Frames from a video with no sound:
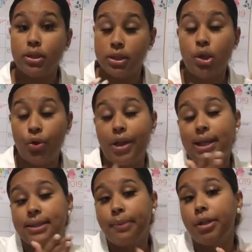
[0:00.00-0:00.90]
So
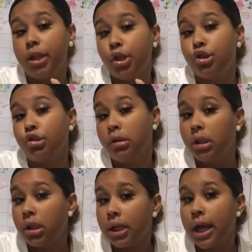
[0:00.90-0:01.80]
that's something that you should
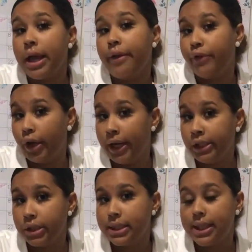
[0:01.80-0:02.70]
look at if you're
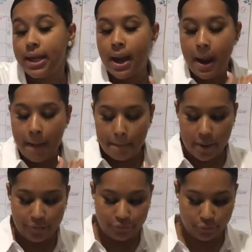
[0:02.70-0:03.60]
interested.
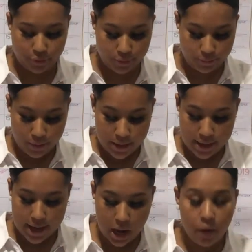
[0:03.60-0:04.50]
But for
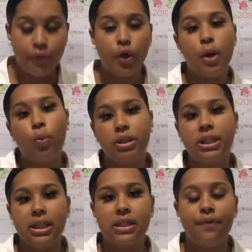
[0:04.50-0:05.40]
now, if you keep
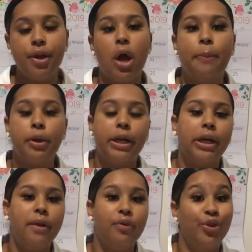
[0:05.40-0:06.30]
watching this video, I'm gonna
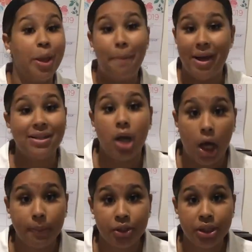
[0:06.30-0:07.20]
give you the best
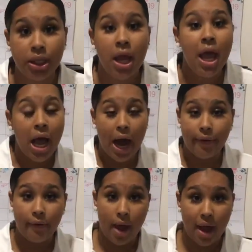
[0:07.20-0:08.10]
option
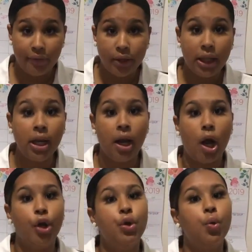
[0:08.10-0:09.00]
out of everything and
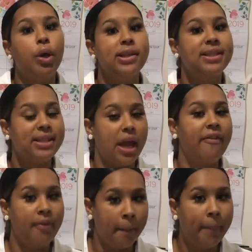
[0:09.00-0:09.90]
how you can
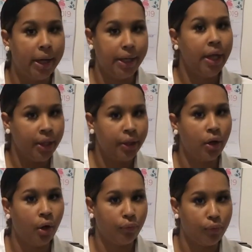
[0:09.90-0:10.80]
save money in the
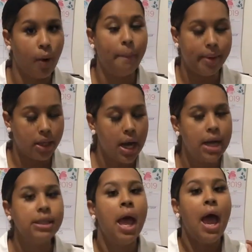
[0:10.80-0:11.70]
long run.
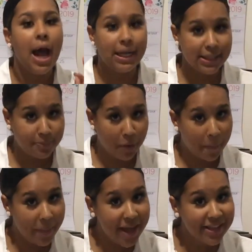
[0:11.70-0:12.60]
Because as a small
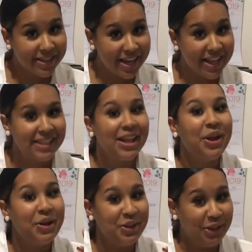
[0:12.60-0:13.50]
business,
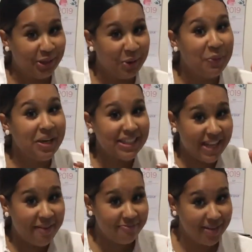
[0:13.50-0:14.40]
you do wanna
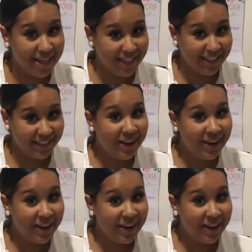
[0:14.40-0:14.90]
save money.